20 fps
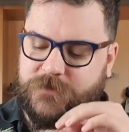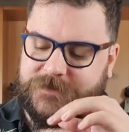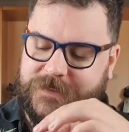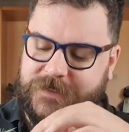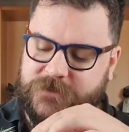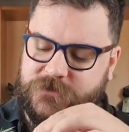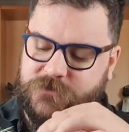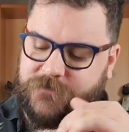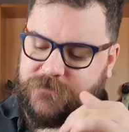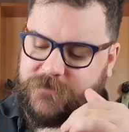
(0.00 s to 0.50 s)

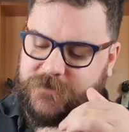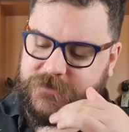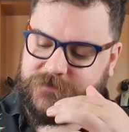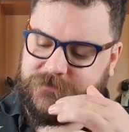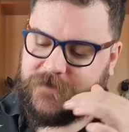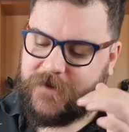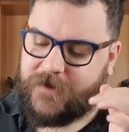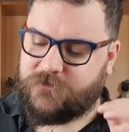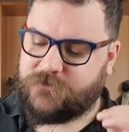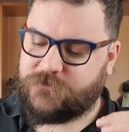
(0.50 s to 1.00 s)
center of these
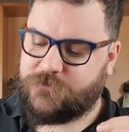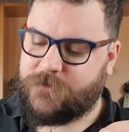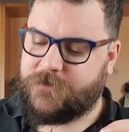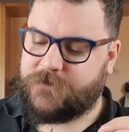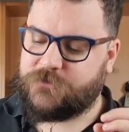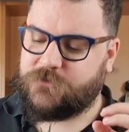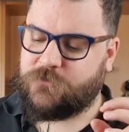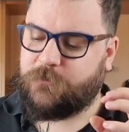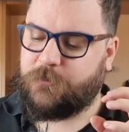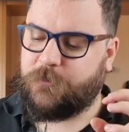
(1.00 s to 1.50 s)
flowers where
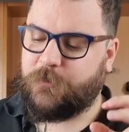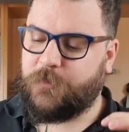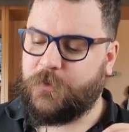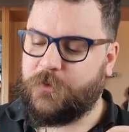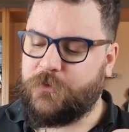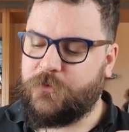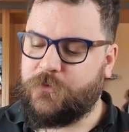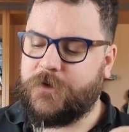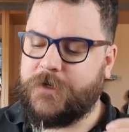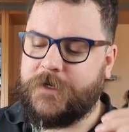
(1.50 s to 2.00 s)
it's all
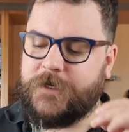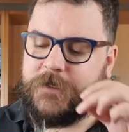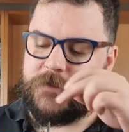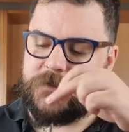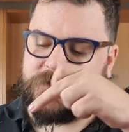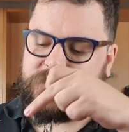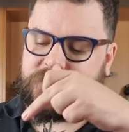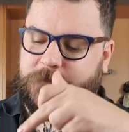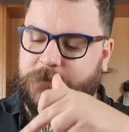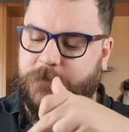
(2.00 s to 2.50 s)
blue.
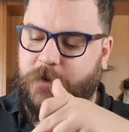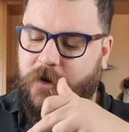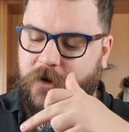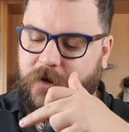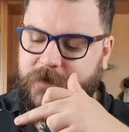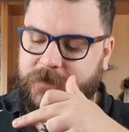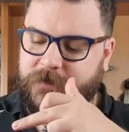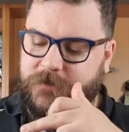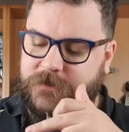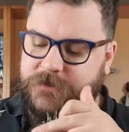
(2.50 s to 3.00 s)
There's some
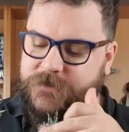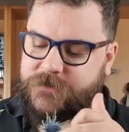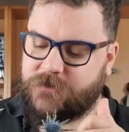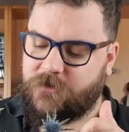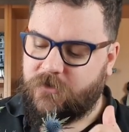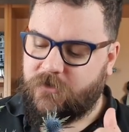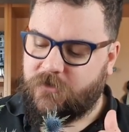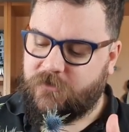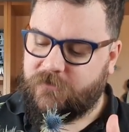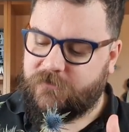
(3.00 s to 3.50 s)
highlights
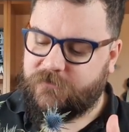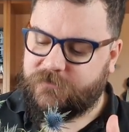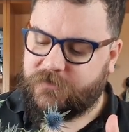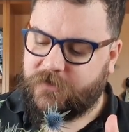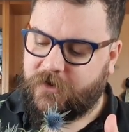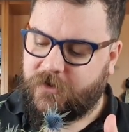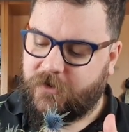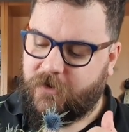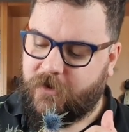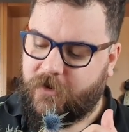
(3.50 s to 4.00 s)
of,
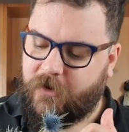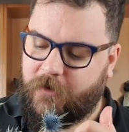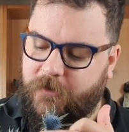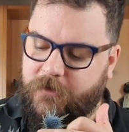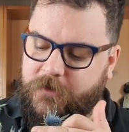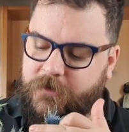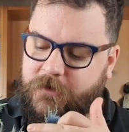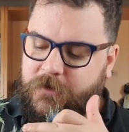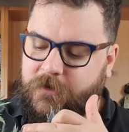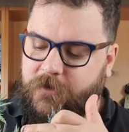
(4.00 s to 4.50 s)
uh,
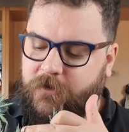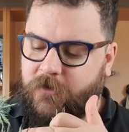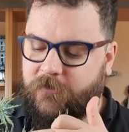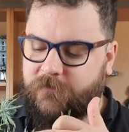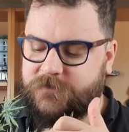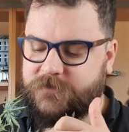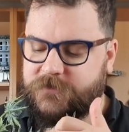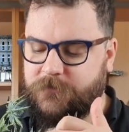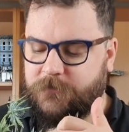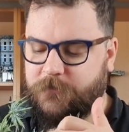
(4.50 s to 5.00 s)

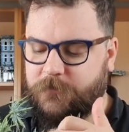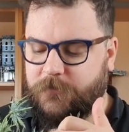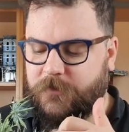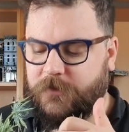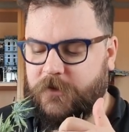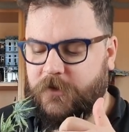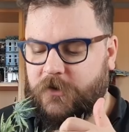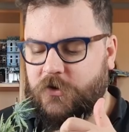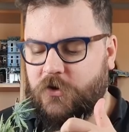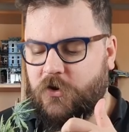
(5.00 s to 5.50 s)
of some
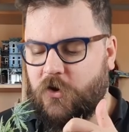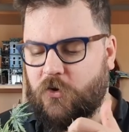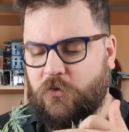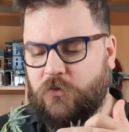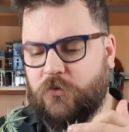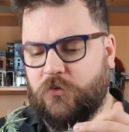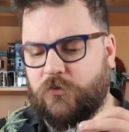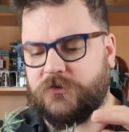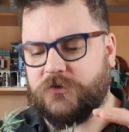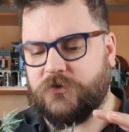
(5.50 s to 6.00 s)

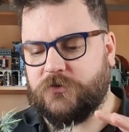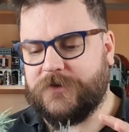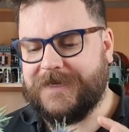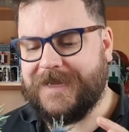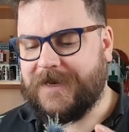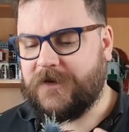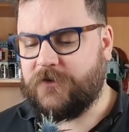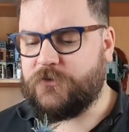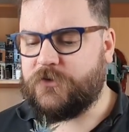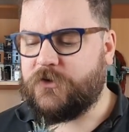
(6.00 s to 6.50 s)
gold or
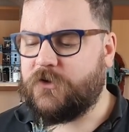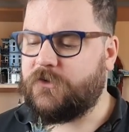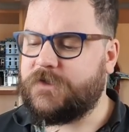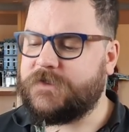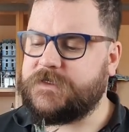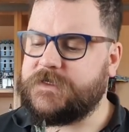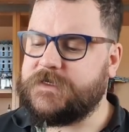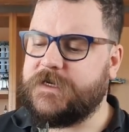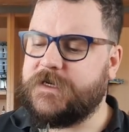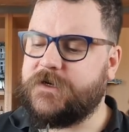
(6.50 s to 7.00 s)
yellow
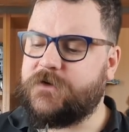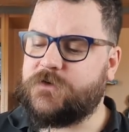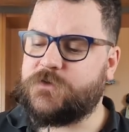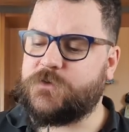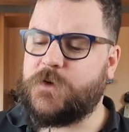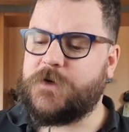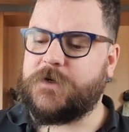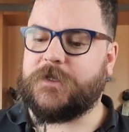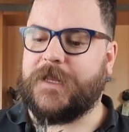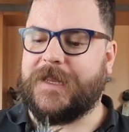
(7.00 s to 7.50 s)
colors in here as
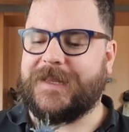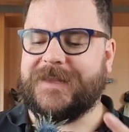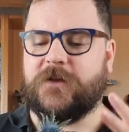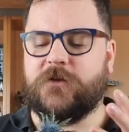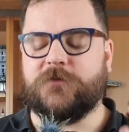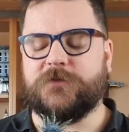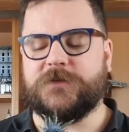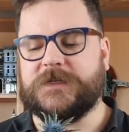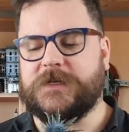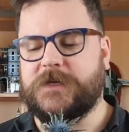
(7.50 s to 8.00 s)
well. And then
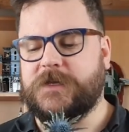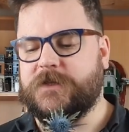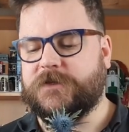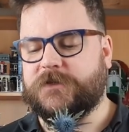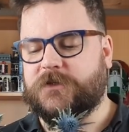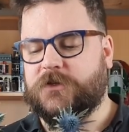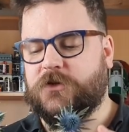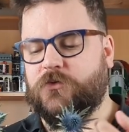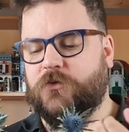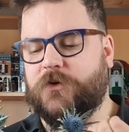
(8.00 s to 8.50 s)
obviously
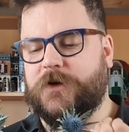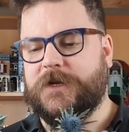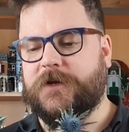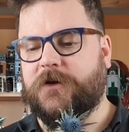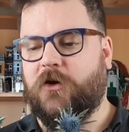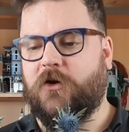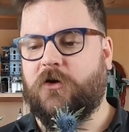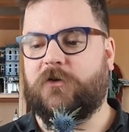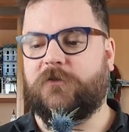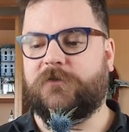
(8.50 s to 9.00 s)
there's the green
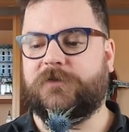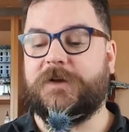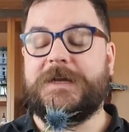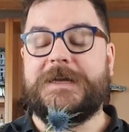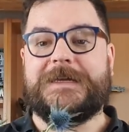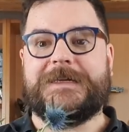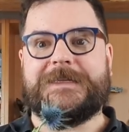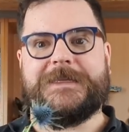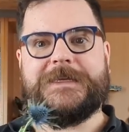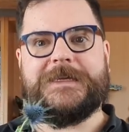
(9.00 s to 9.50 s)
of
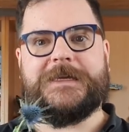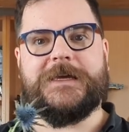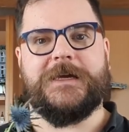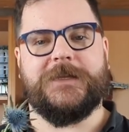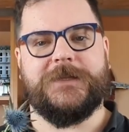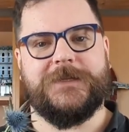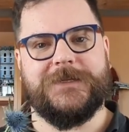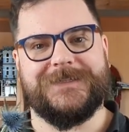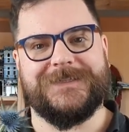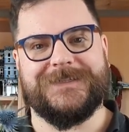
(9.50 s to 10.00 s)
the, uh,
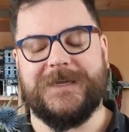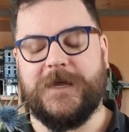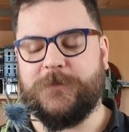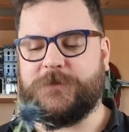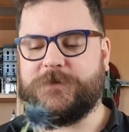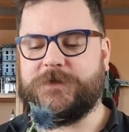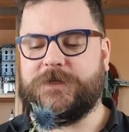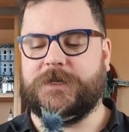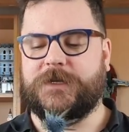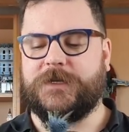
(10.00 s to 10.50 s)
the
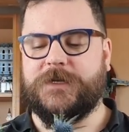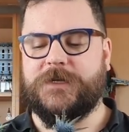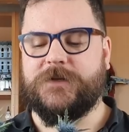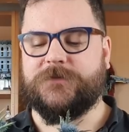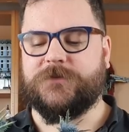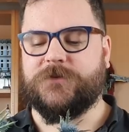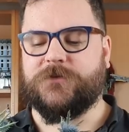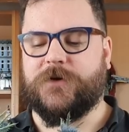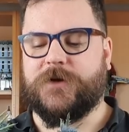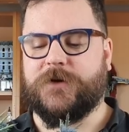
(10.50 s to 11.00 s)
stems and the
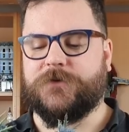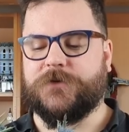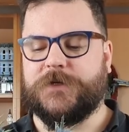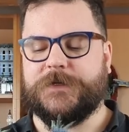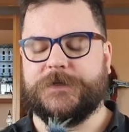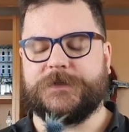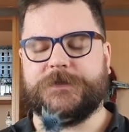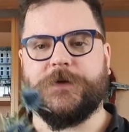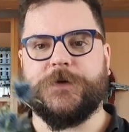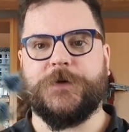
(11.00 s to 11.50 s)
leaves around
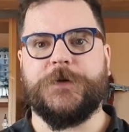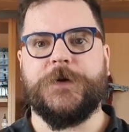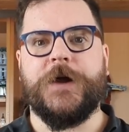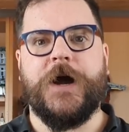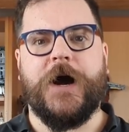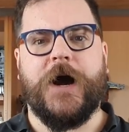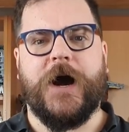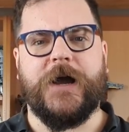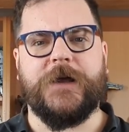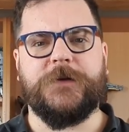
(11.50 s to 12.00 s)
it. So
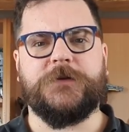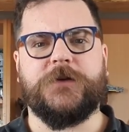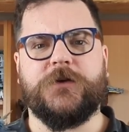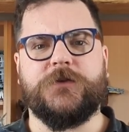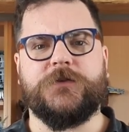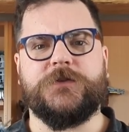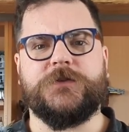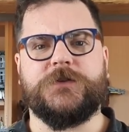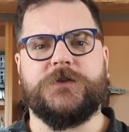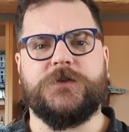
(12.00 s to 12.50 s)
I'm
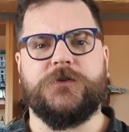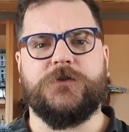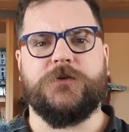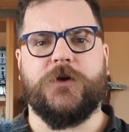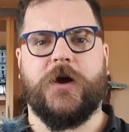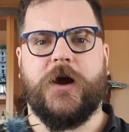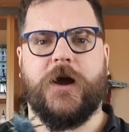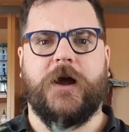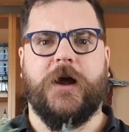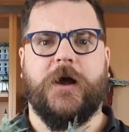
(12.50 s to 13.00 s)
going
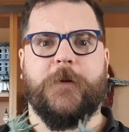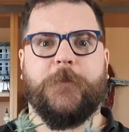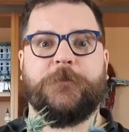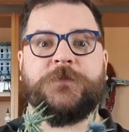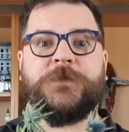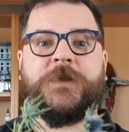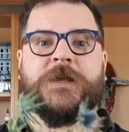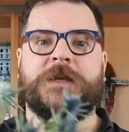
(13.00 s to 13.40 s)
to um,